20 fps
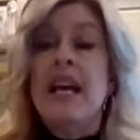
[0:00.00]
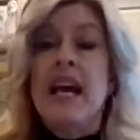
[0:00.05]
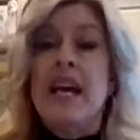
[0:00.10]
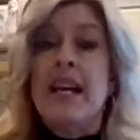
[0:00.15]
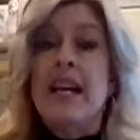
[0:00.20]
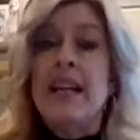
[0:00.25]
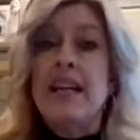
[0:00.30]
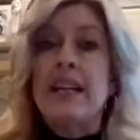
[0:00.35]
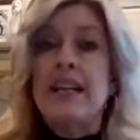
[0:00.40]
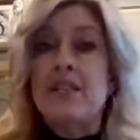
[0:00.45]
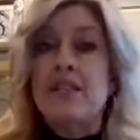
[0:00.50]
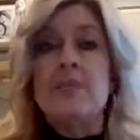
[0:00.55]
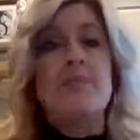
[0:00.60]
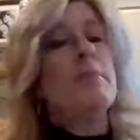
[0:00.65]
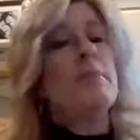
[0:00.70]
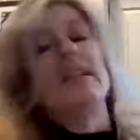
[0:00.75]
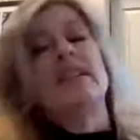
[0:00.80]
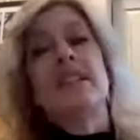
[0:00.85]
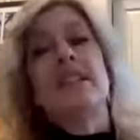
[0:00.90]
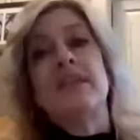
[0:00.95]
and I like to
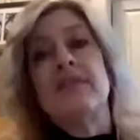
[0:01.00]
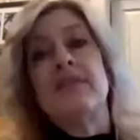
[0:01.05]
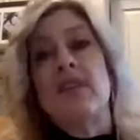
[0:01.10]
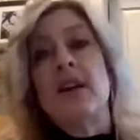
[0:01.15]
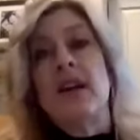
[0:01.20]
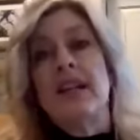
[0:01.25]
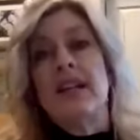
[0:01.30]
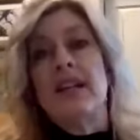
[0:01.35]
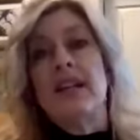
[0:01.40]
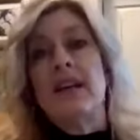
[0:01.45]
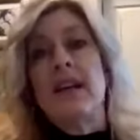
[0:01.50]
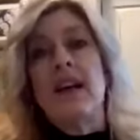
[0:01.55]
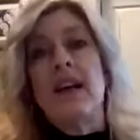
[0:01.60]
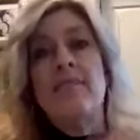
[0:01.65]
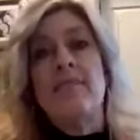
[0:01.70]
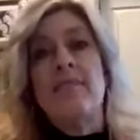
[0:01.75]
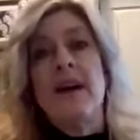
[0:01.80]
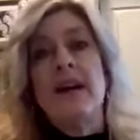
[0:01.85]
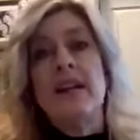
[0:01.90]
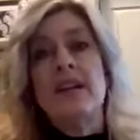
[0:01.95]
mix the variety. I
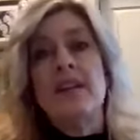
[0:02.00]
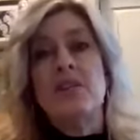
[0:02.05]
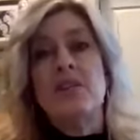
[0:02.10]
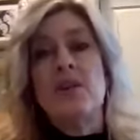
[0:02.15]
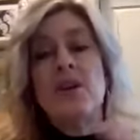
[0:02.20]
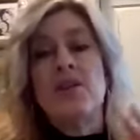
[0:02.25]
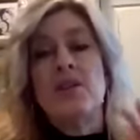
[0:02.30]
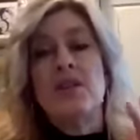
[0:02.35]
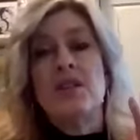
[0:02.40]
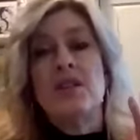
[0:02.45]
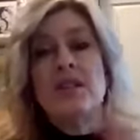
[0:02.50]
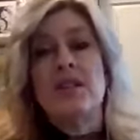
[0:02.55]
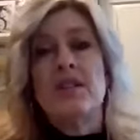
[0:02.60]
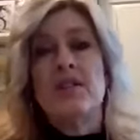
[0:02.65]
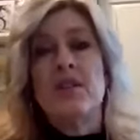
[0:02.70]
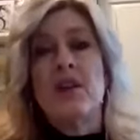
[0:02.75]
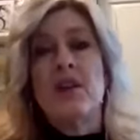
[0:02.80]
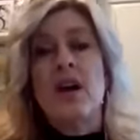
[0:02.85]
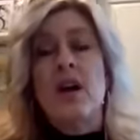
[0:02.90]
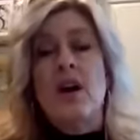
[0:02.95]
have Macintosh in
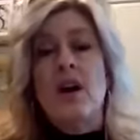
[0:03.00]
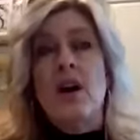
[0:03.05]
here,